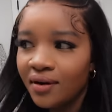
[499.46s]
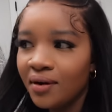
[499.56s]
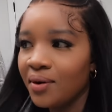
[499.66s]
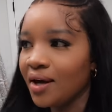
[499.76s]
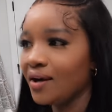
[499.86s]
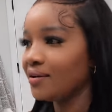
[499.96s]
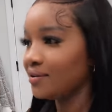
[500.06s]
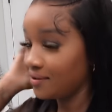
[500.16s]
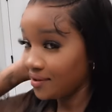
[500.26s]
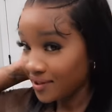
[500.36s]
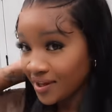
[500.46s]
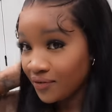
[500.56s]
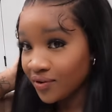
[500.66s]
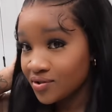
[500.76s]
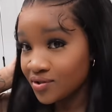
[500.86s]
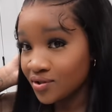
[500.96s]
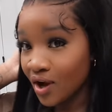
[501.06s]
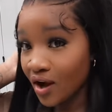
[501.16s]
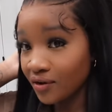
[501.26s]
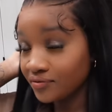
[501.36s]
Oh wow, it feels
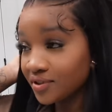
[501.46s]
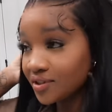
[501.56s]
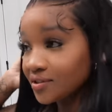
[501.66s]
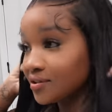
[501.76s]
soft.